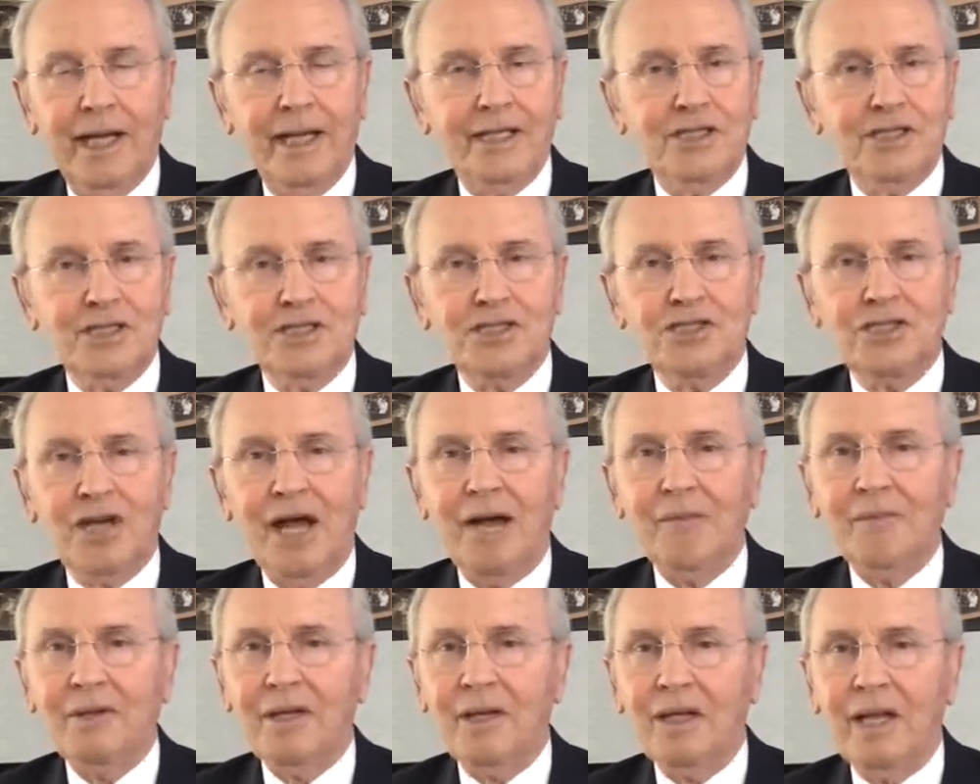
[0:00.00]
And just
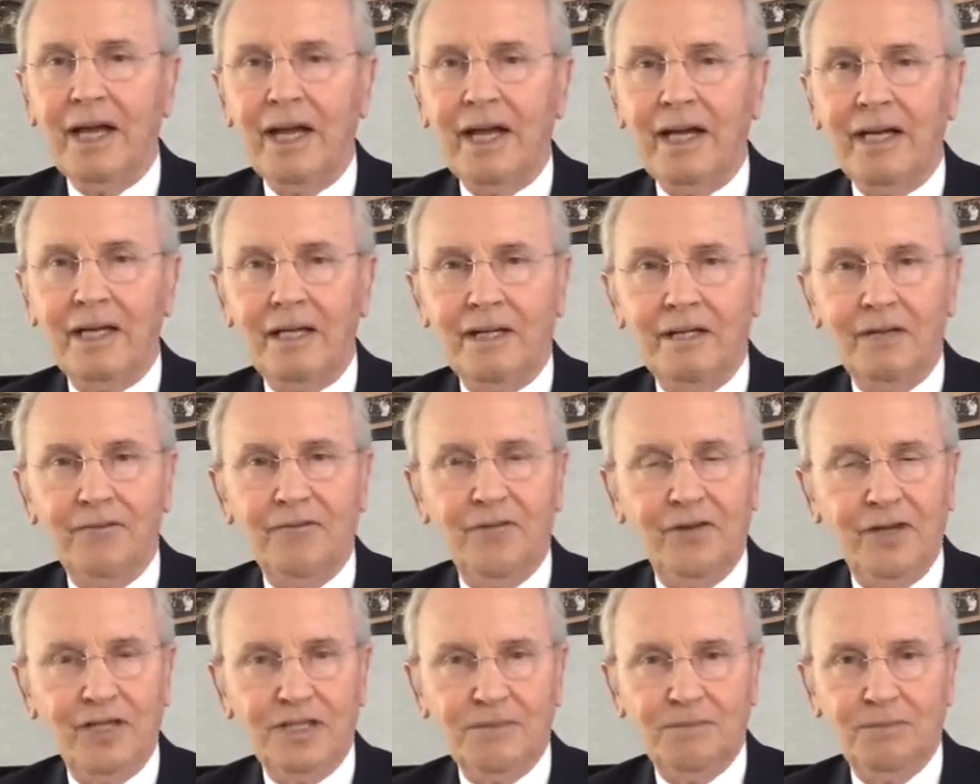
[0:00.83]
jot me a line on the
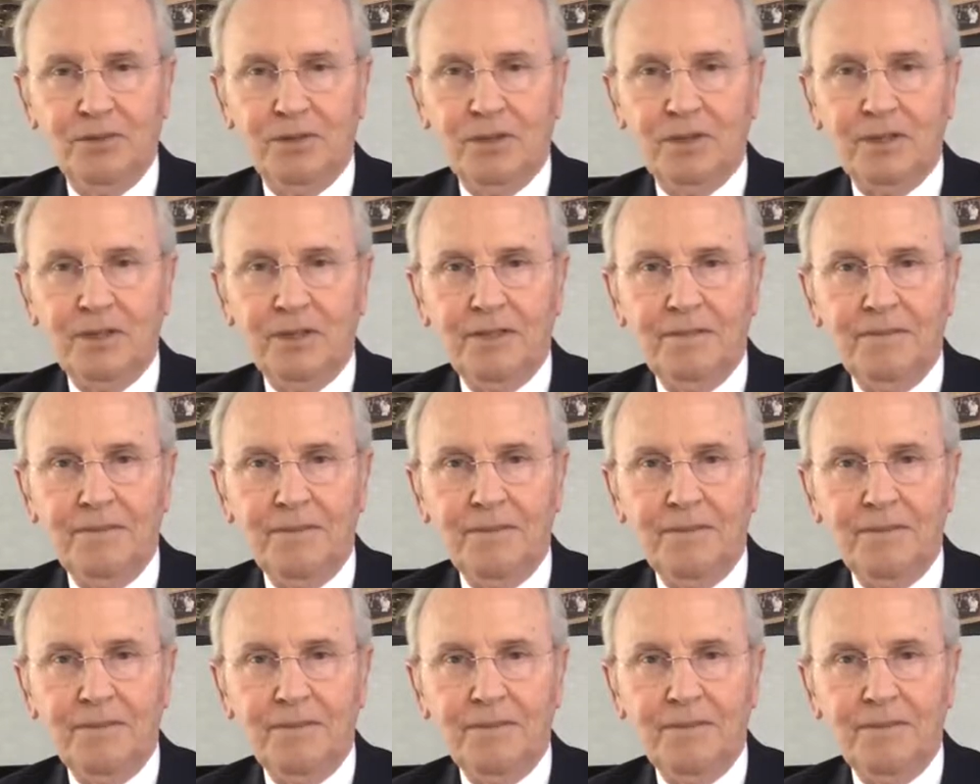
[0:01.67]
Facebook,